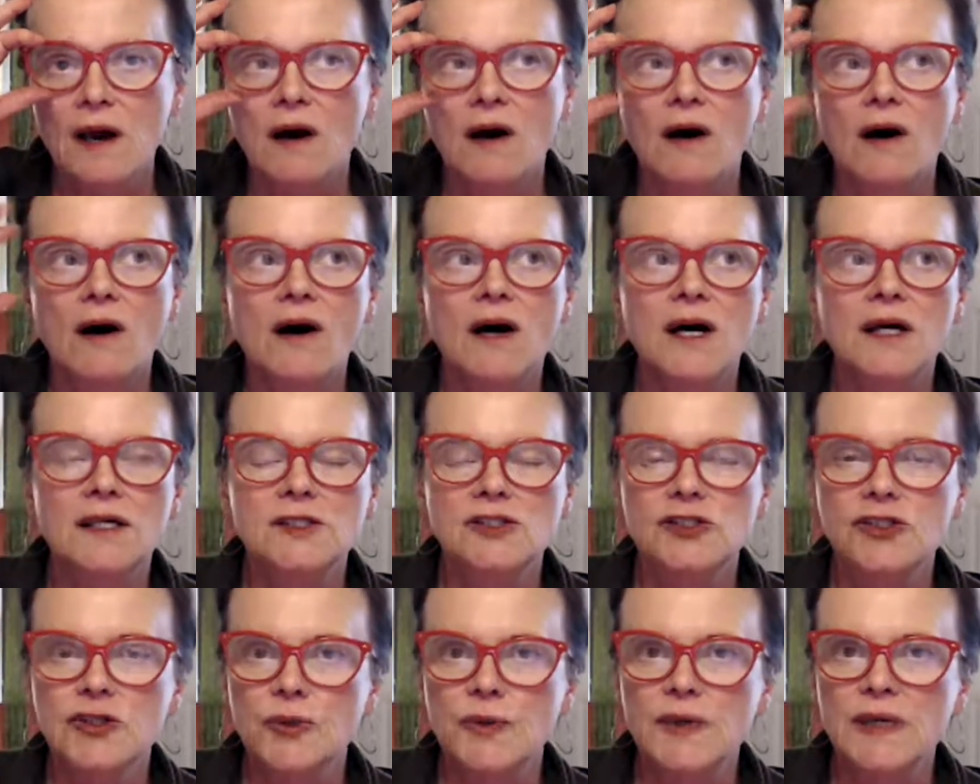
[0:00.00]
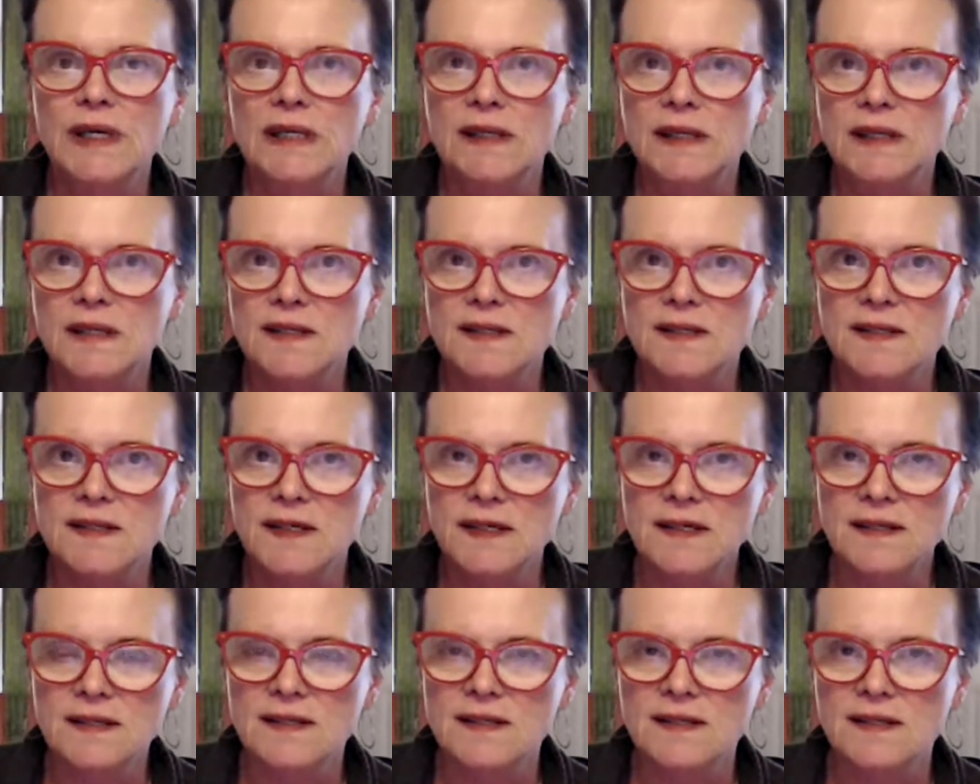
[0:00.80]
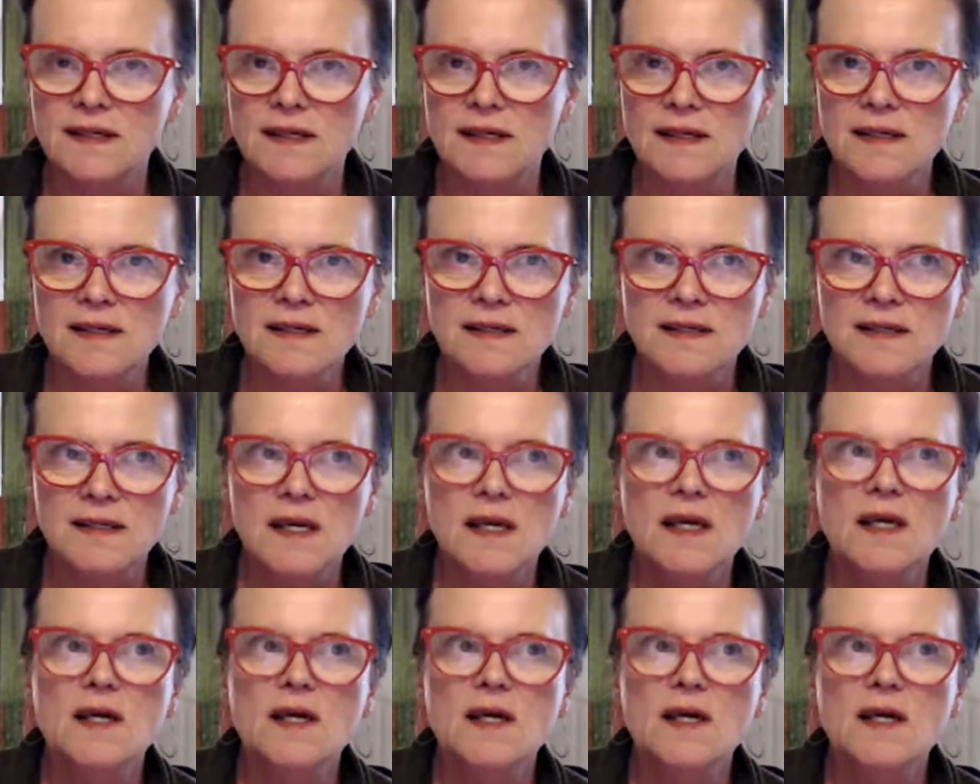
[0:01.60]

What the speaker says: on during the 60s,